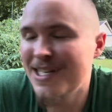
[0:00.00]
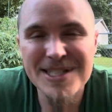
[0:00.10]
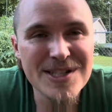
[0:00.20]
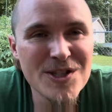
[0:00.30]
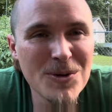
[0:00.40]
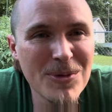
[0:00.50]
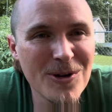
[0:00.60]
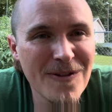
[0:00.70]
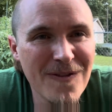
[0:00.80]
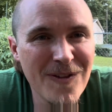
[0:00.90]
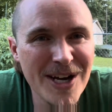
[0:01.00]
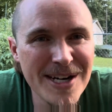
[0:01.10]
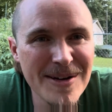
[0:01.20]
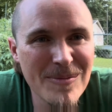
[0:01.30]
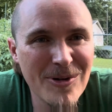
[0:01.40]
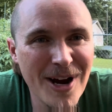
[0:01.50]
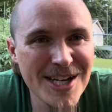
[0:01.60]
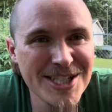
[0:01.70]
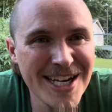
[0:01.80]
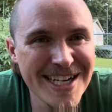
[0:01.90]
It's a super fun
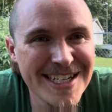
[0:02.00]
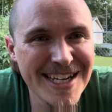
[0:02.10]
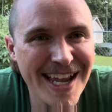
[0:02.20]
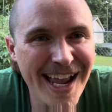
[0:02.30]
project,